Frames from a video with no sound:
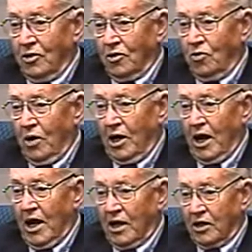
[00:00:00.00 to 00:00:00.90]
So the
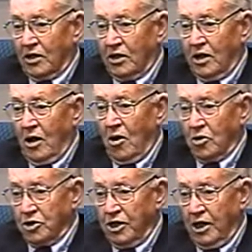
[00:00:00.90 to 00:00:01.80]
29th
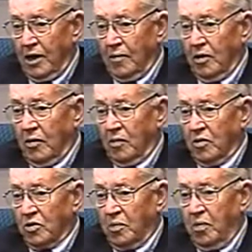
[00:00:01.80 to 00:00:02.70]
lost him
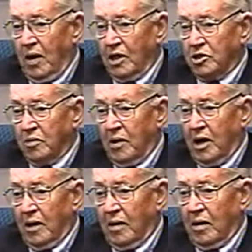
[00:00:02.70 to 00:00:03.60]
and was
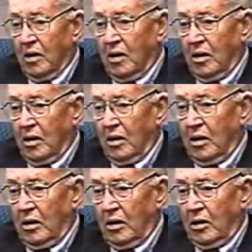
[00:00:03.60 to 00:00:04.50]
replaced by
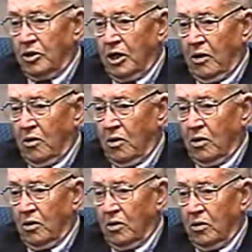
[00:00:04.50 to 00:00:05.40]
a
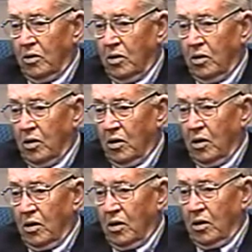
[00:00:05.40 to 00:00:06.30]
general who
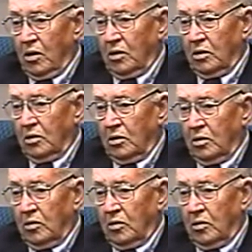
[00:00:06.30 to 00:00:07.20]

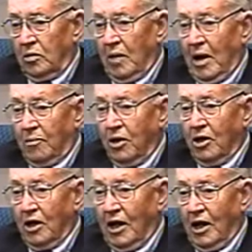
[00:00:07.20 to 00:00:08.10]
in my
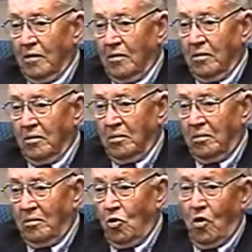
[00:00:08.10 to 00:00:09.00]
opinion had
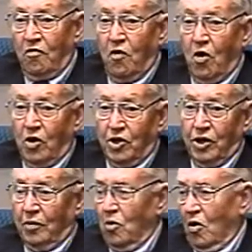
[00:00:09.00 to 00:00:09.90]
more
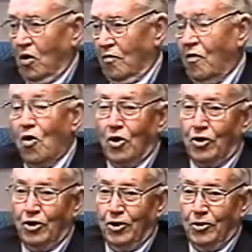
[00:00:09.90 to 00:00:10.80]

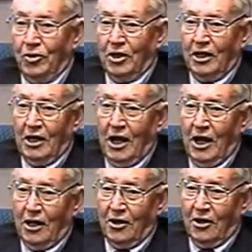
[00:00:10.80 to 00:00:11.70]
fortitude than he
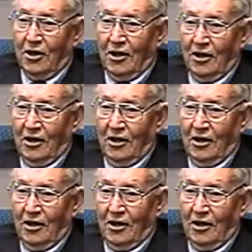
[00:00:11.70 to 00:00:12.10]
had